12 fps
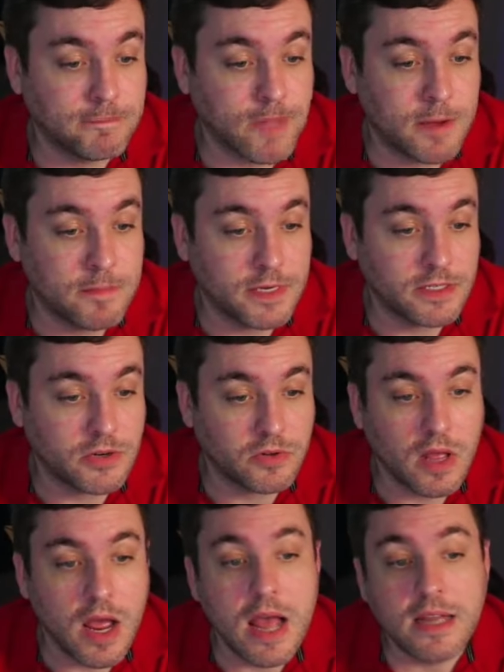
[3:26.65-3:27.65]
companies here.
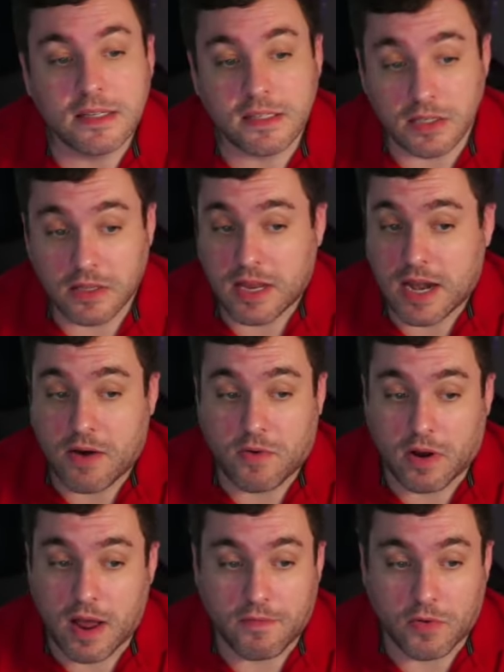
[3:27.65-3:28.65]

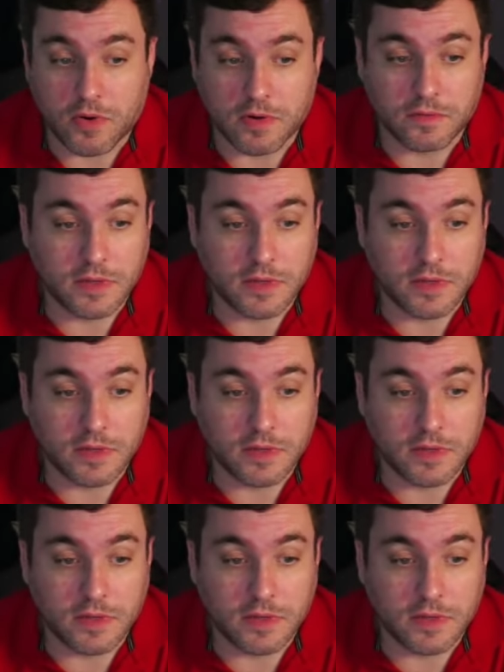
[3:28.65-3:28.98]
Siliconera, I've heard of.